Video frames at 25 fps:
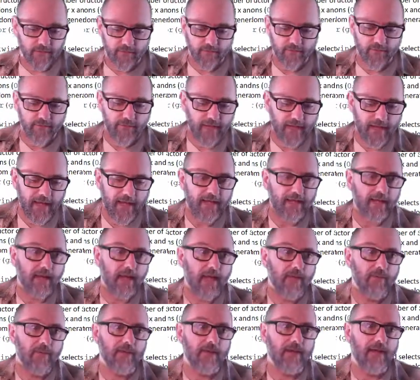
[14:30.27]
So for that,
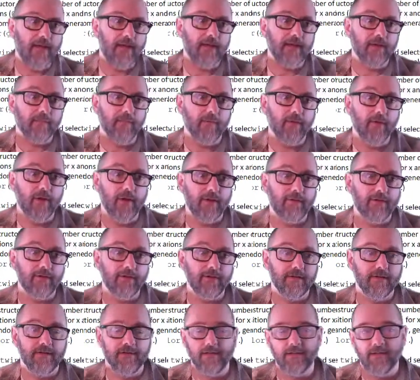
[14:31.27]
I would add a
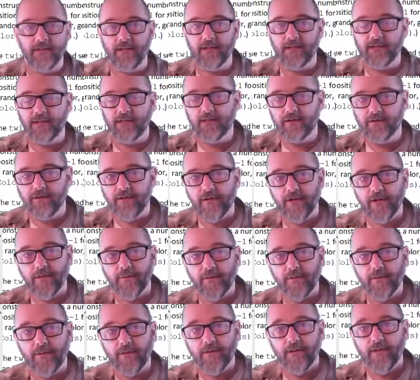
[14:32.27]
private instance
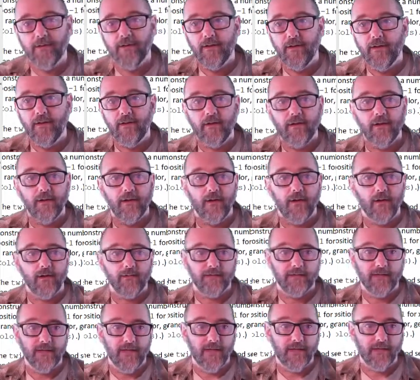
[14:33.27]
variable
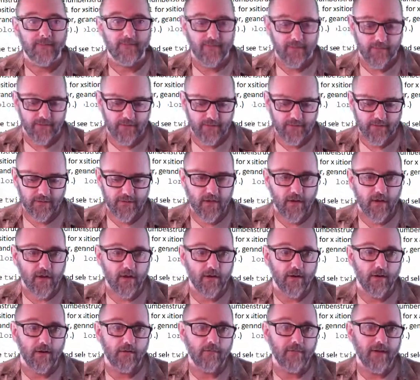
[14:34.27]
of type
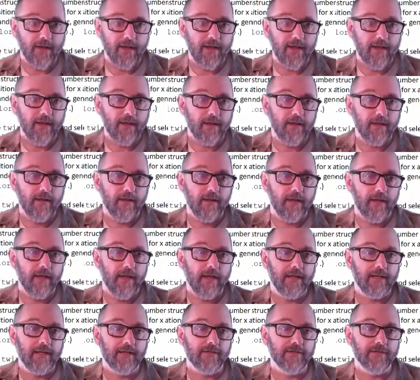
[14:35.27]
star array,
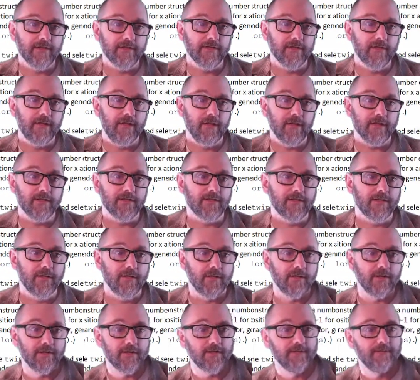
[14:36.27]
and let's just call it
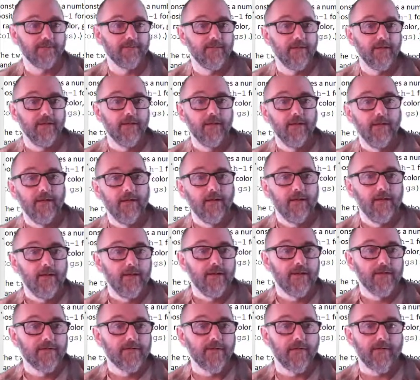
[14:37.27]
stars.
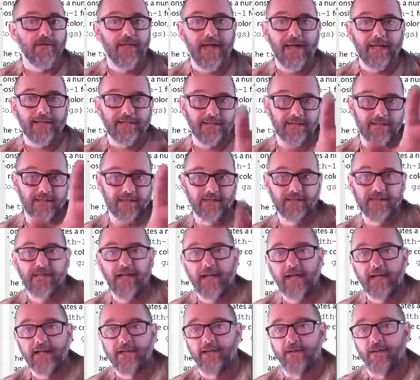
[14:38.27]
So that's the
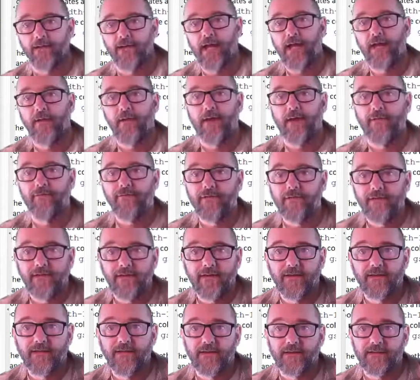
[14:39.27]
skeleton. Now
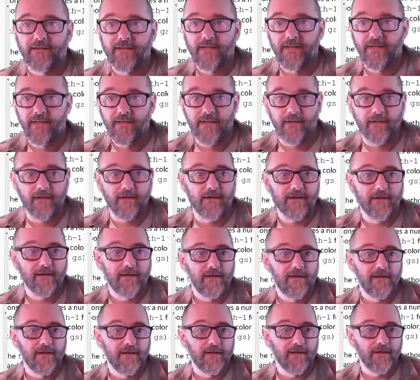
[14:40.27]
everything that's here
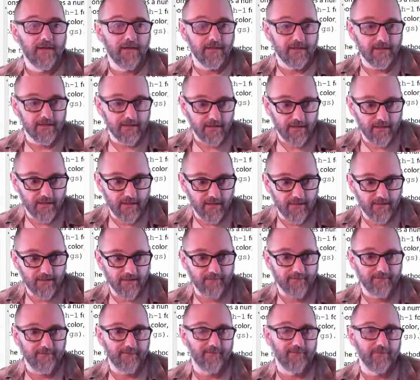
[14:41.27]
is
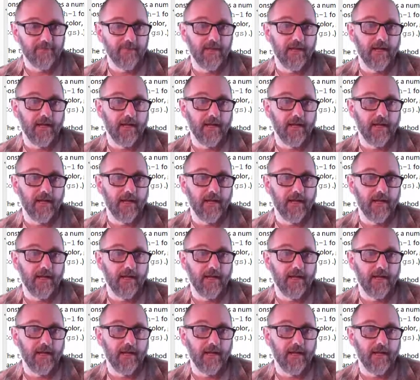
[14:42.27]
here.